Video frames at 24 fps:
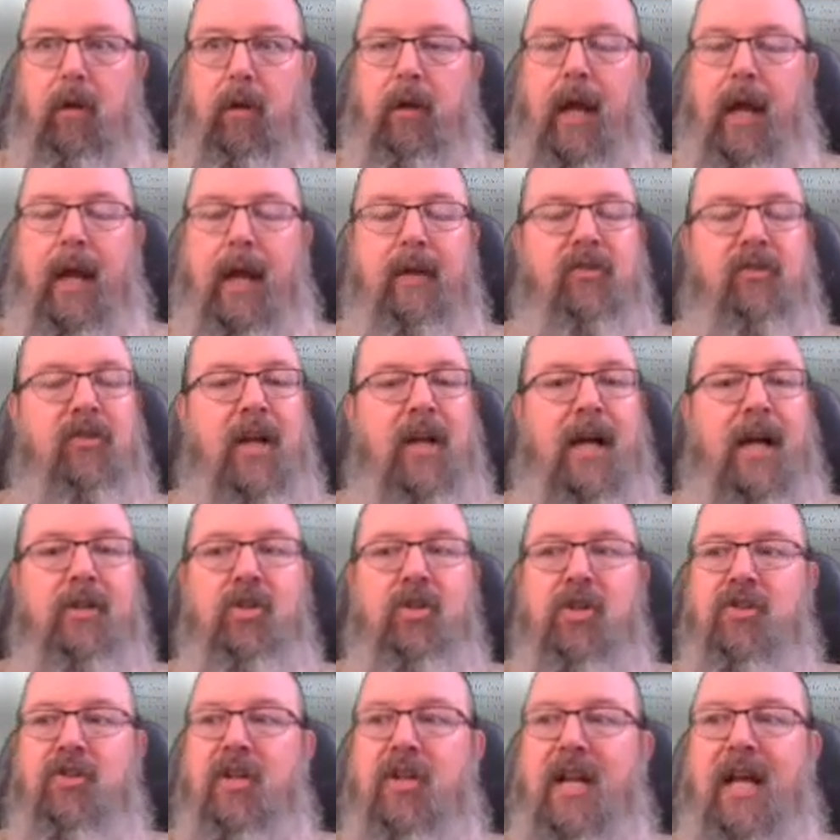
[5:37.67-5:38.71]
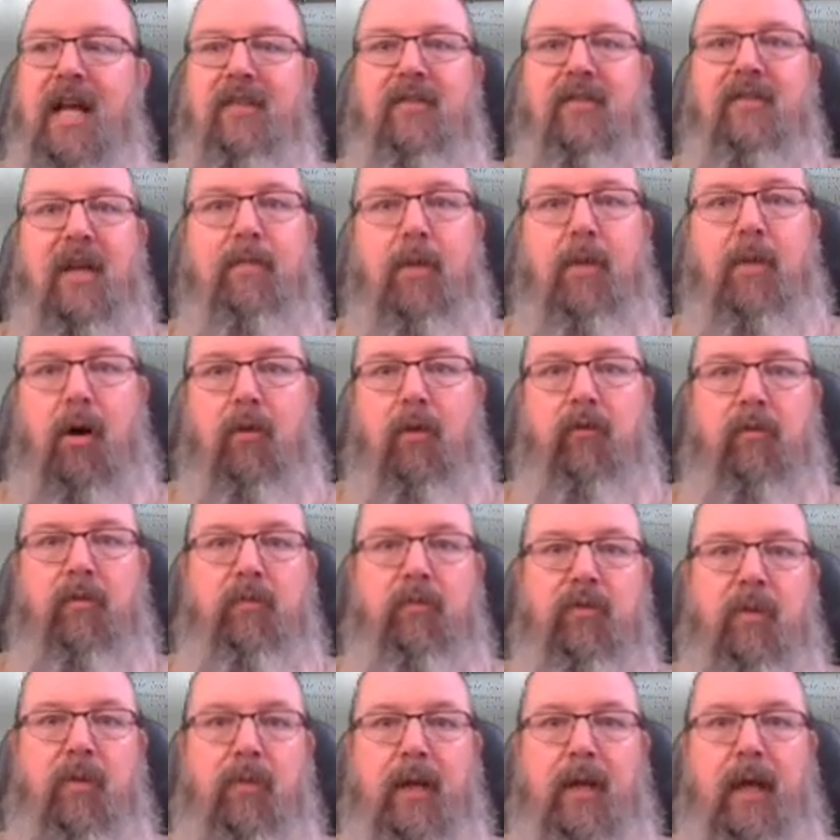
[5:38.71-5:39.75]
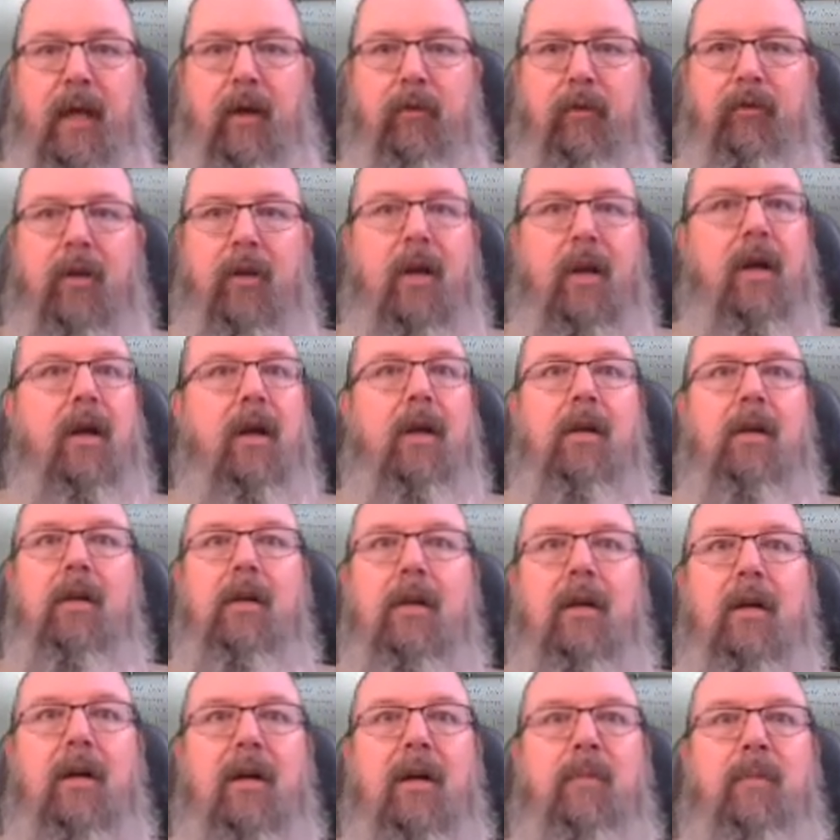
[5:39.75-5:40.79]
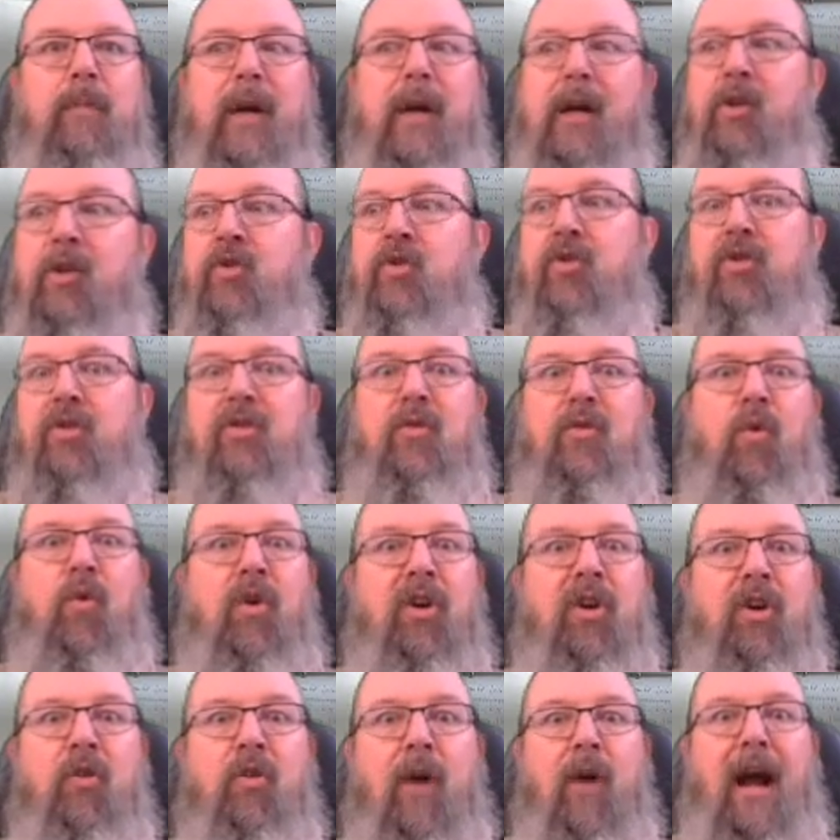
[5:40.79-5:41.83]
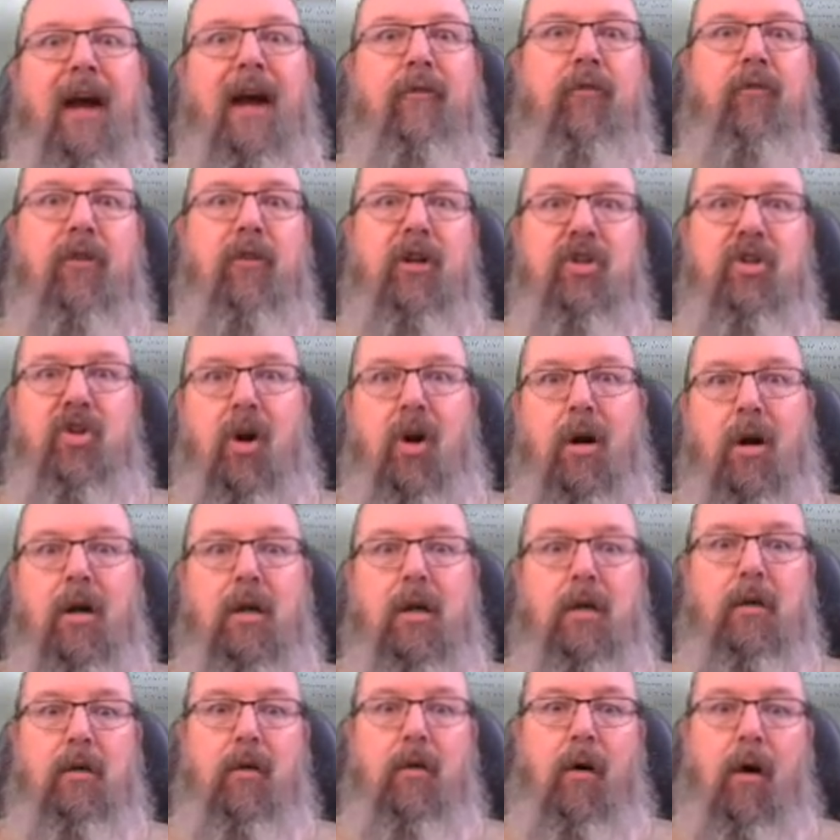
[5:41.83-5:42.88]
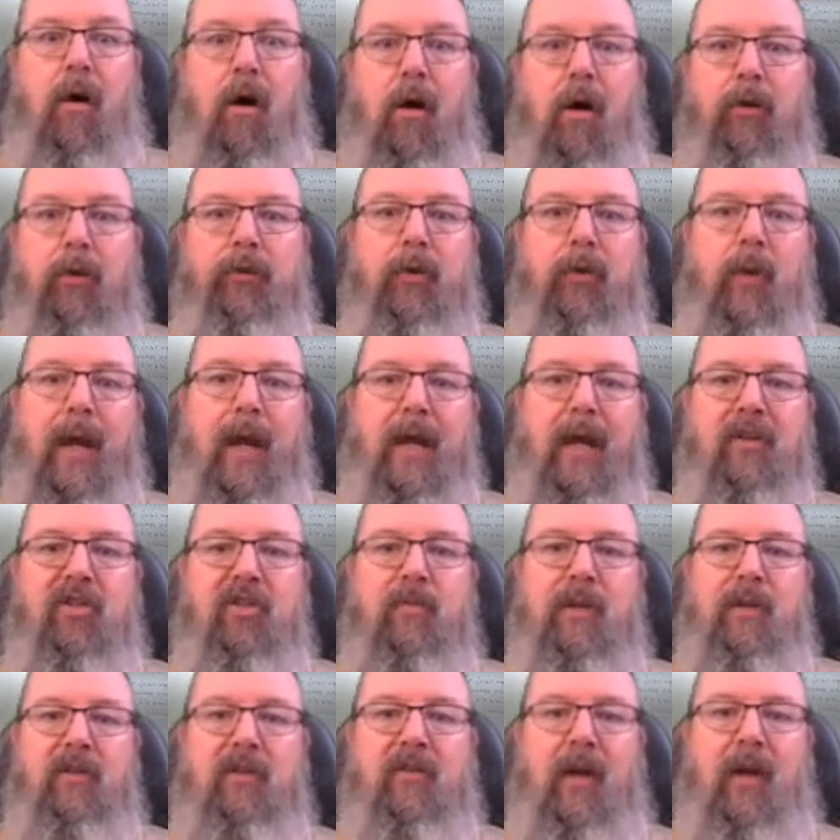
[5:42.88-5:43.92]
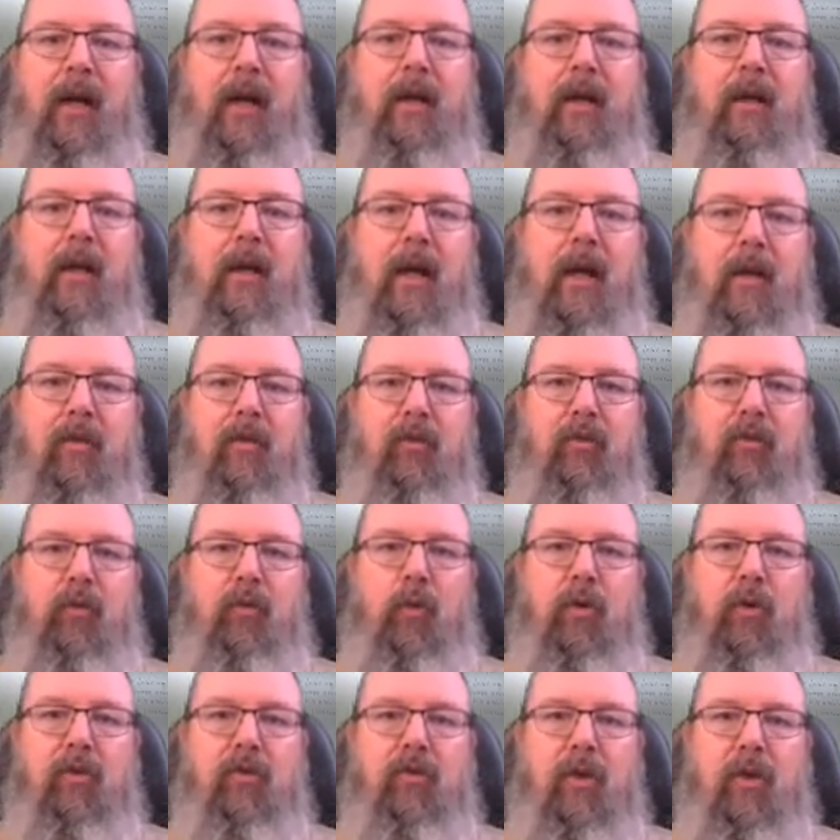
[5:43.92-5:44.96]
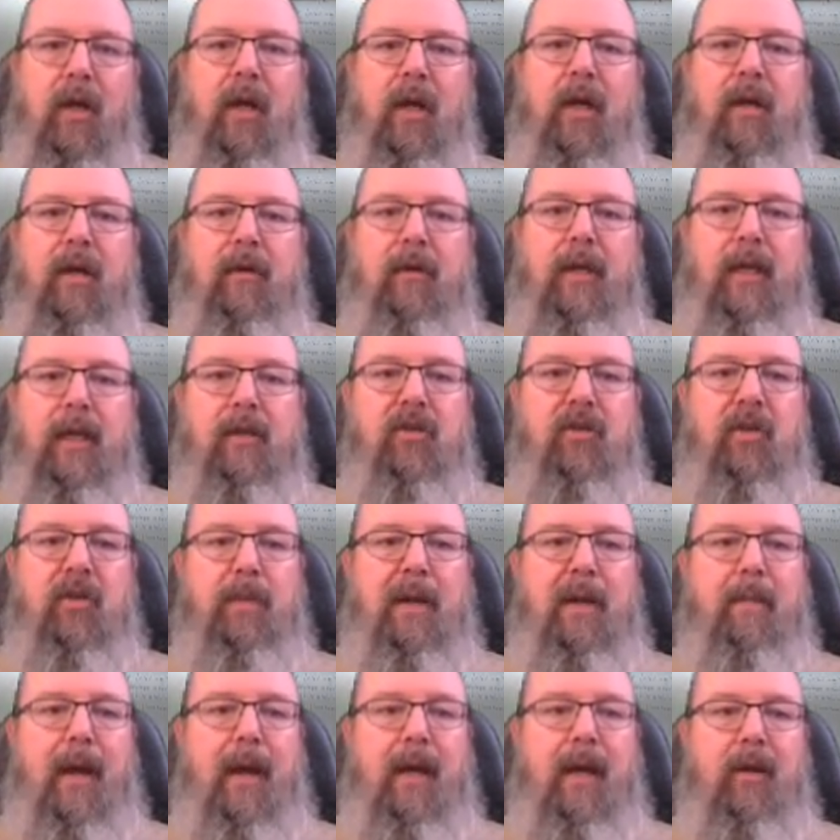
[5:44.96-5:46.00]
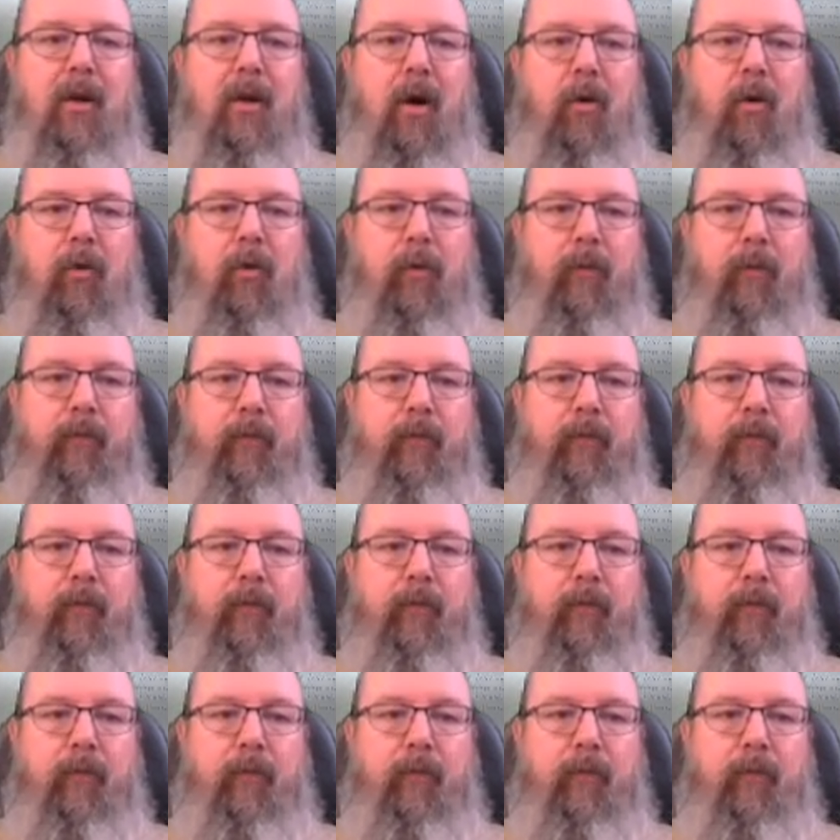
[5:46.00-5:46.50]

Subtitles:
Okay, it's not just an essay borrowed from somebody else. A picture or a graph or a chart also has to be cited, and the source needs to be made known.